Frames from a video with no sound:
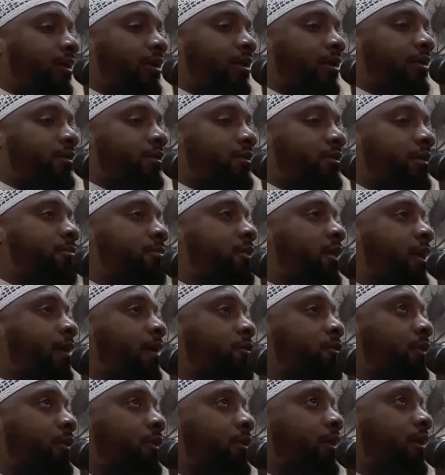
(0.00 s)

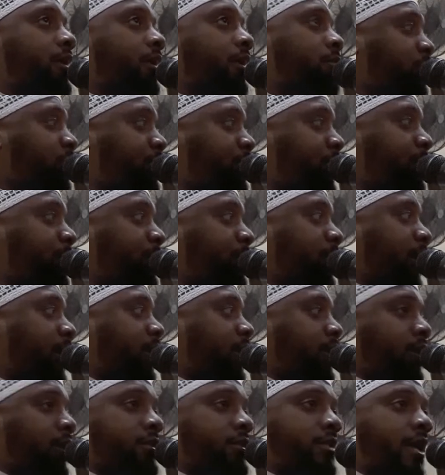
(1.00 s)
sometimes when it comes with people
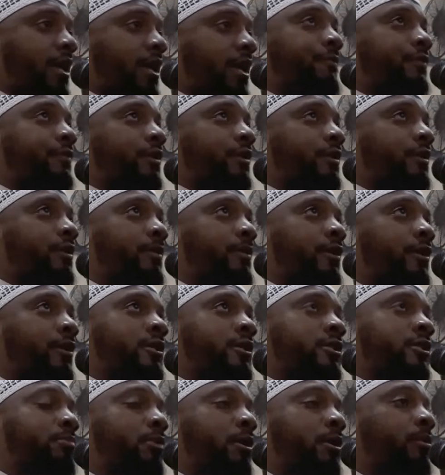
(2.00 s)
like us, African
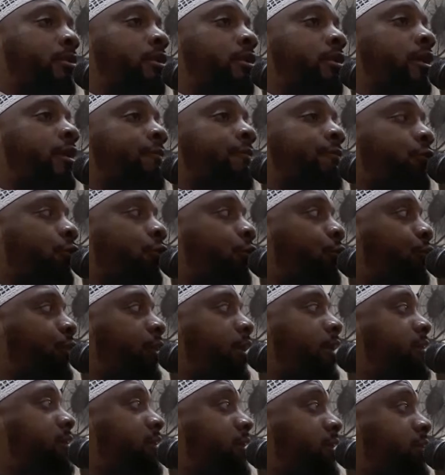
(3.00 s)
Americans, people are looking for
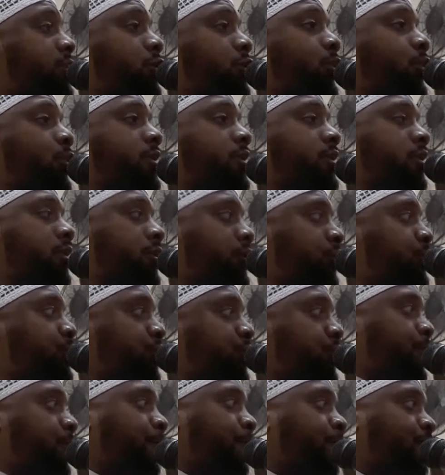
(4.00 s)
reasons to exclude
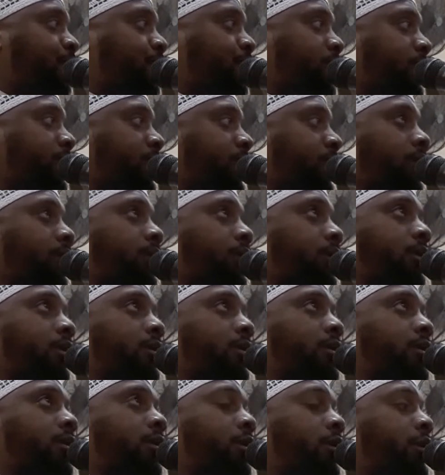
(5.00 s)
you.
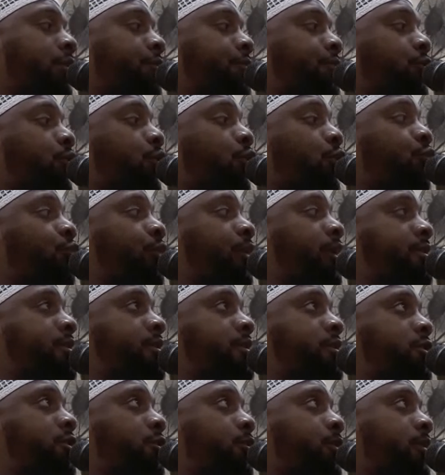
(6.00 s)
They're looking for a
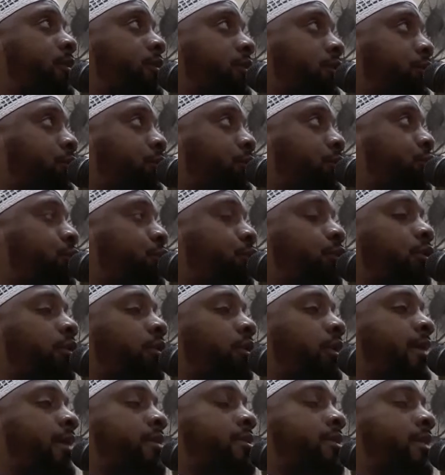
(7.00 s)
reason to exclude you.
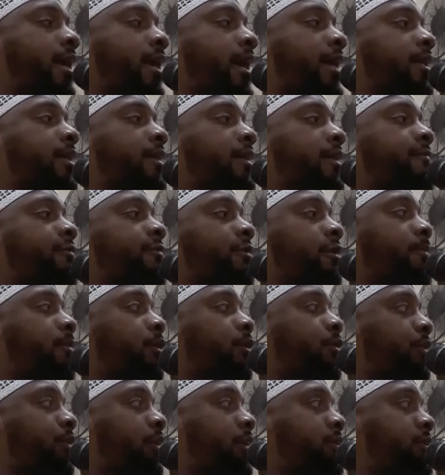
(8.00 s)
Let's not give them
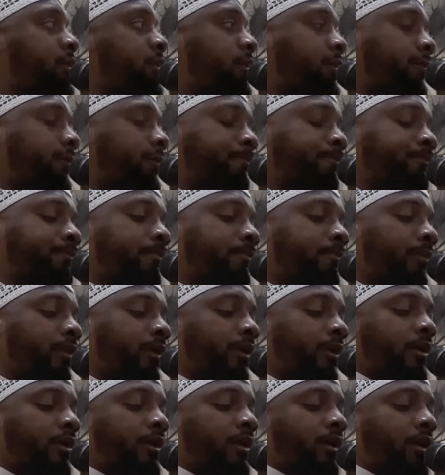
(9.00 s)
a reason.
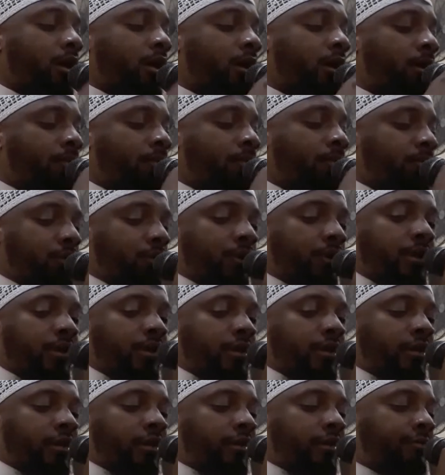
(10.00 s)
So
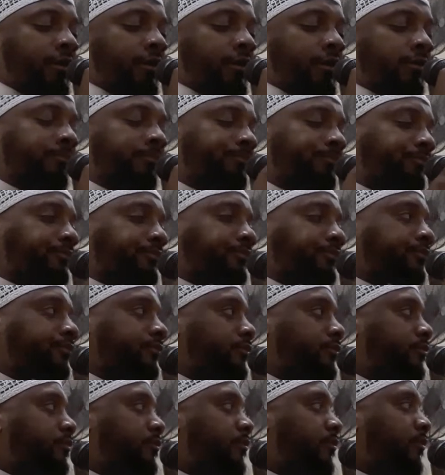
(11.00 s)
in any event,
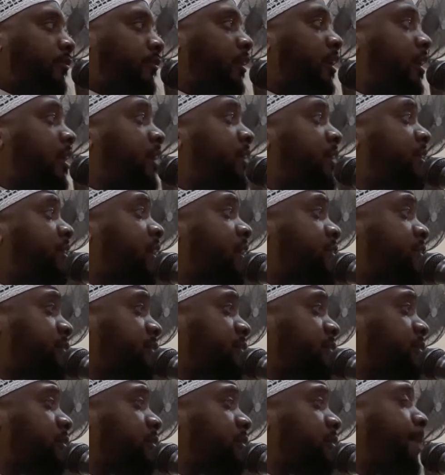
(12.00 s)
anything else?
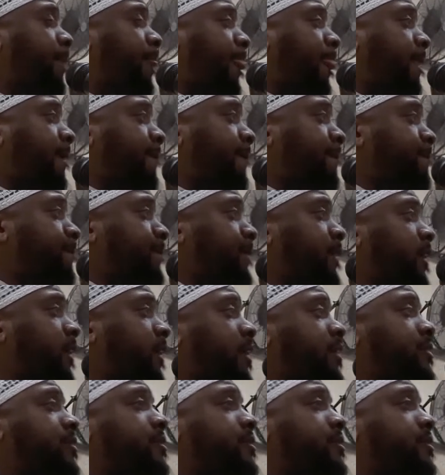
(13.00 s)
Yes.